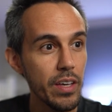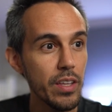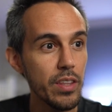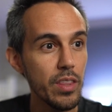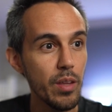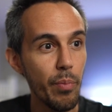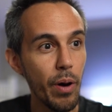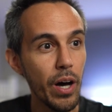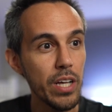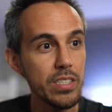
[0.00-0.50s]
The
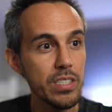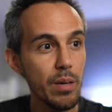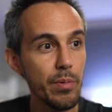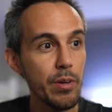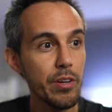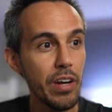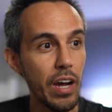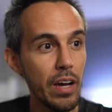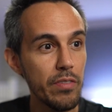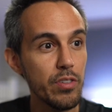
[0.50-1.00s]
bots have been
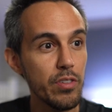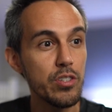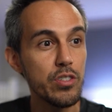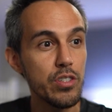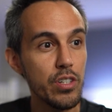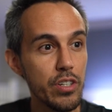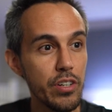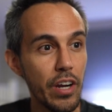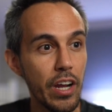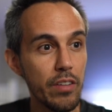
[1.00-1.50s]
crafted to
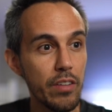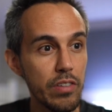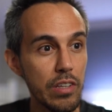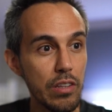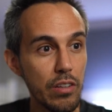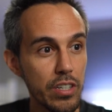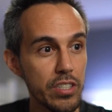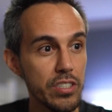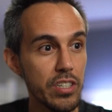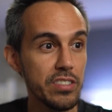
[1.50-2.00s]
ensure your NFT
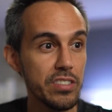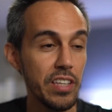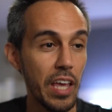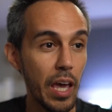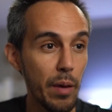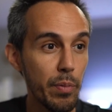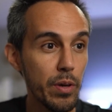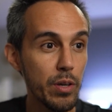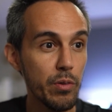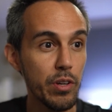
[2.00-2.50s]
looks just as
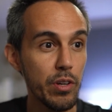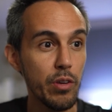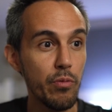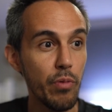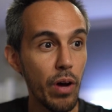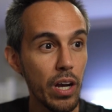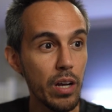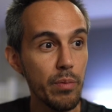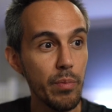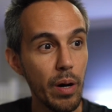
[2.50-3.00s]
epic when you
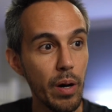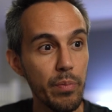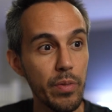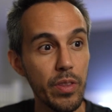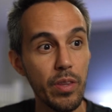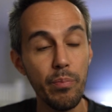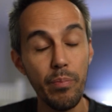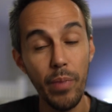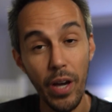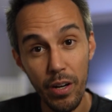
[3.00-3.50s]
rock them up in
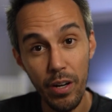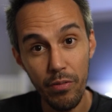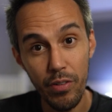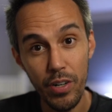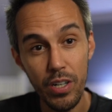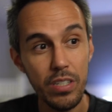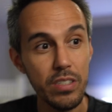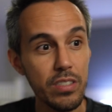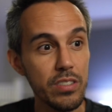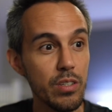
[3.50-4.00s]
the
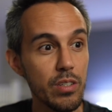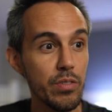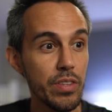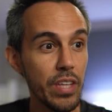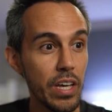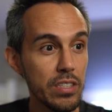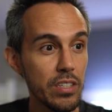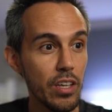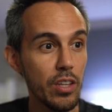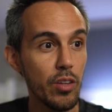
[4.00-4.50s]
metaverse. So
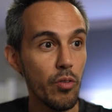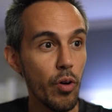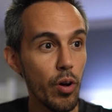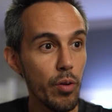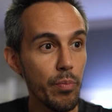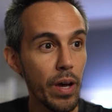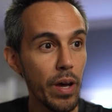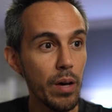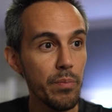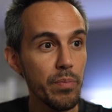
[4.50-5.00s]
that's on the
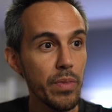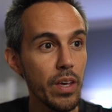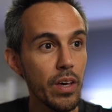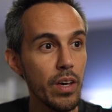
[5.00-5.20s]
roadmap.